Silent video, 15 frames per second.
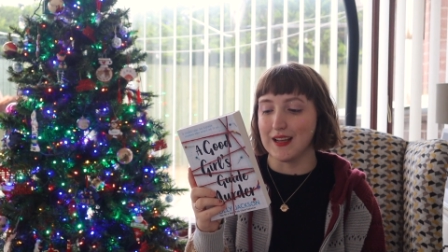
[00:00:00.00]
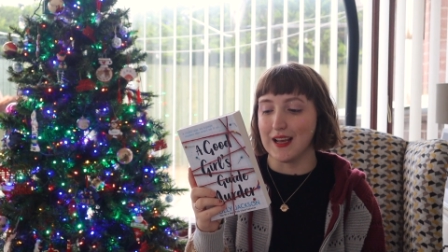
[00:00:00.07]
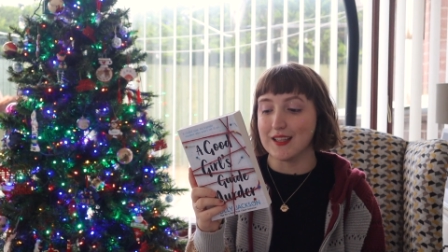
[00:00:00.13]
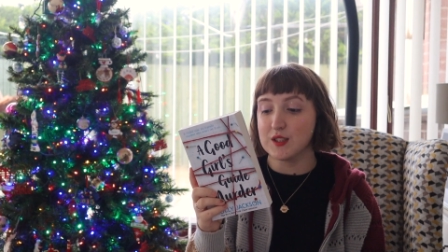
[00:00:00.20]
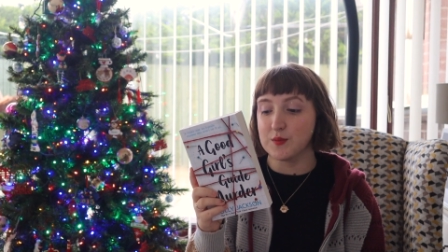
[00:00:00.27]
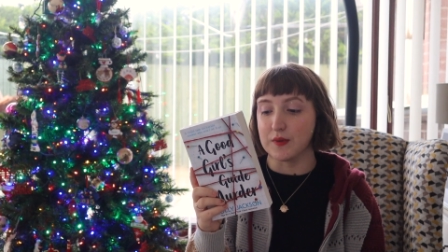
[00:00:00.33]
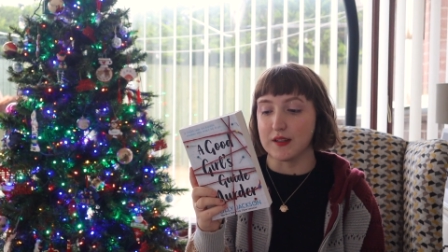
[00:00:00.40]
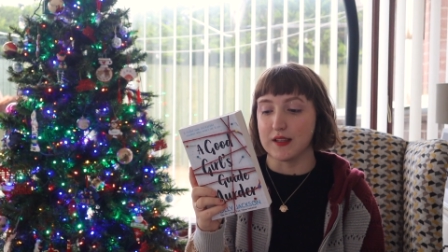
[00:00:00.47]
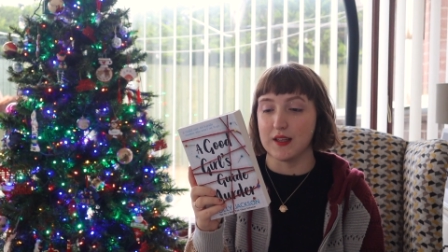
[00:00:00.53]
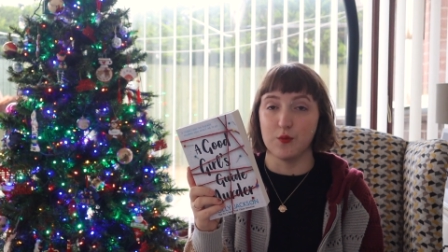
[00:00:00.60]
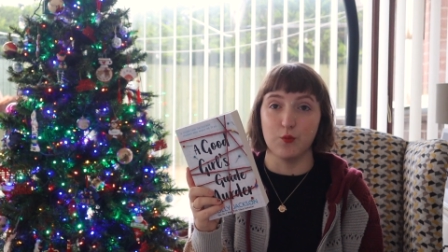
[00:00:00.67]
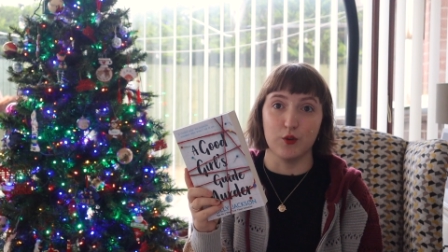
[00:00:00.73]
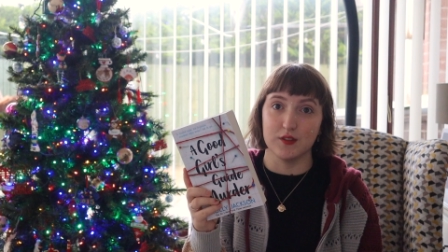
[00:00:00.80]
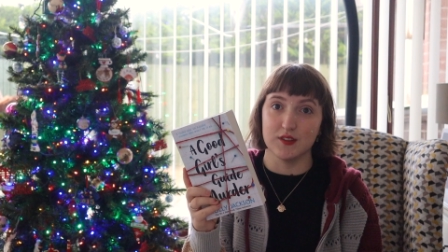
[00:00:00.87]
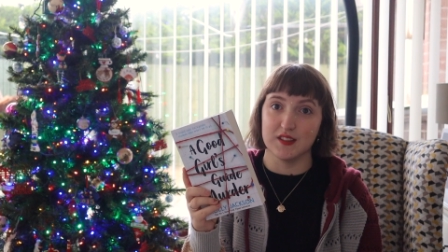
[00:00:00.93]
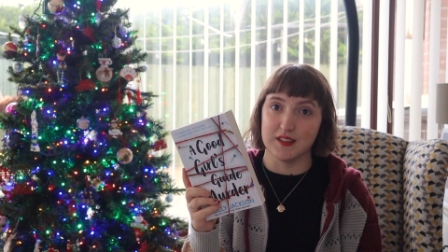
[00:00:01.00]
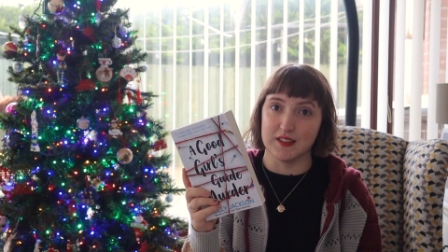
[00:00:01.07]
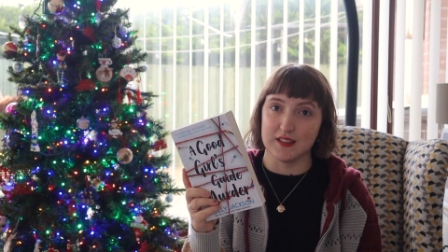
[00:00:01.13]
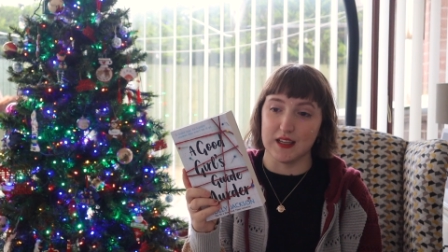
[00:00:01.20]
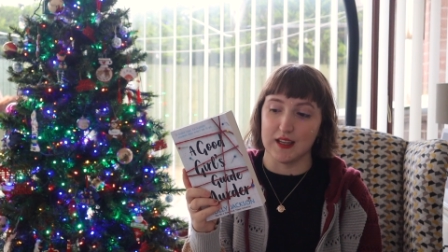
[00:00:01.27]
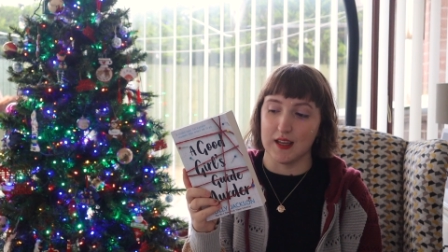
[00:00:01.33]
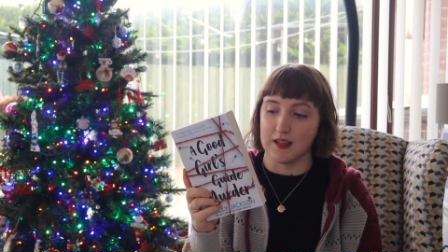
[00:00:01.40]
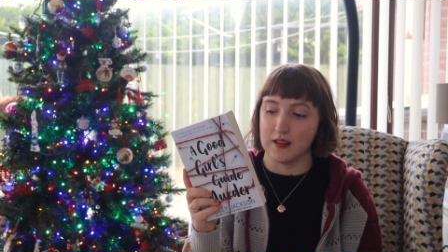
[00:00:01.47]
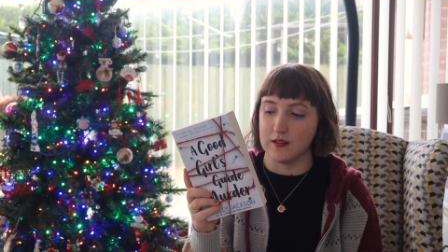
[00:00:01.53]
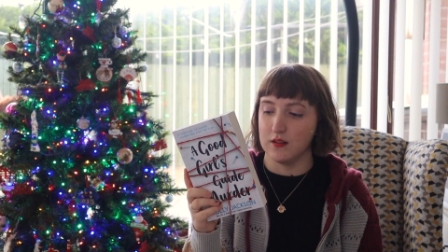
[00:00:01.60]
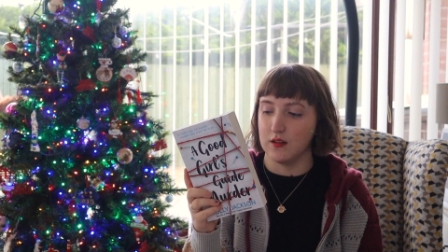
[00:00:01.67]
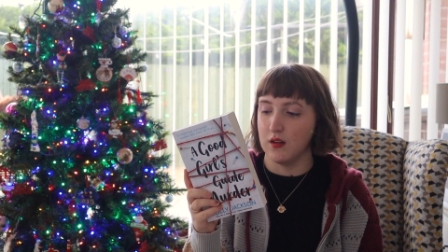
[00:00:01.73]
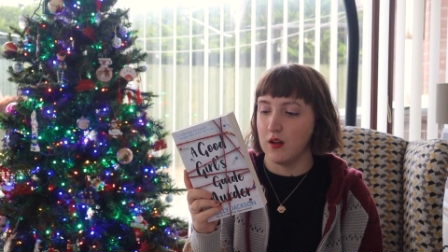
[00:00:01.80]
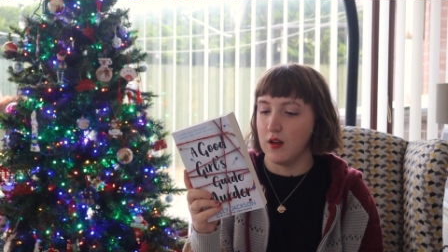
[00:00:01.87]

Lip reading: desperately wants to stay hidden.